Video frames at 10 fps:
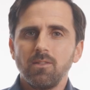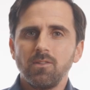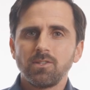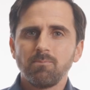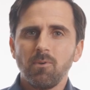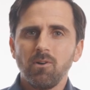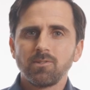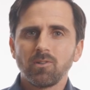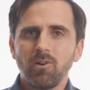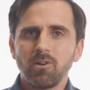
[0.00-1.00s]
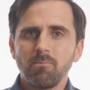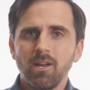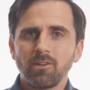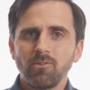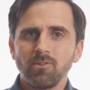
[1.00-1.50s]
The smallest
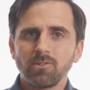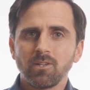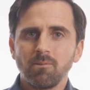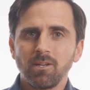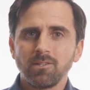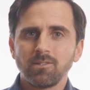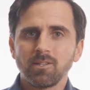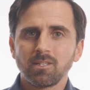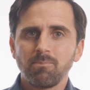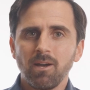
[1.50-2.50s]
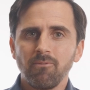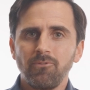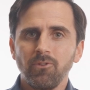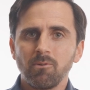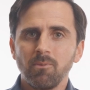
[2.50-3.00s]
automatic units come in a 6 spout
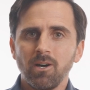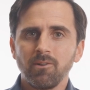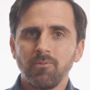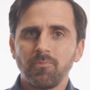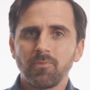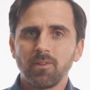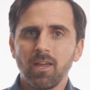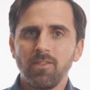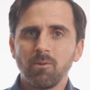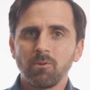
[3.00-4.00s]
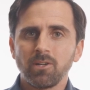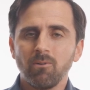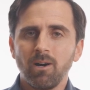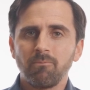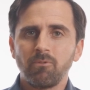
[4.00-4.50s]
filler model, and then we
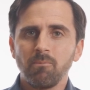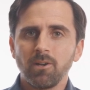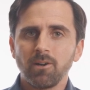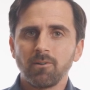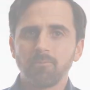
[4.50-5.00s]
go up from there.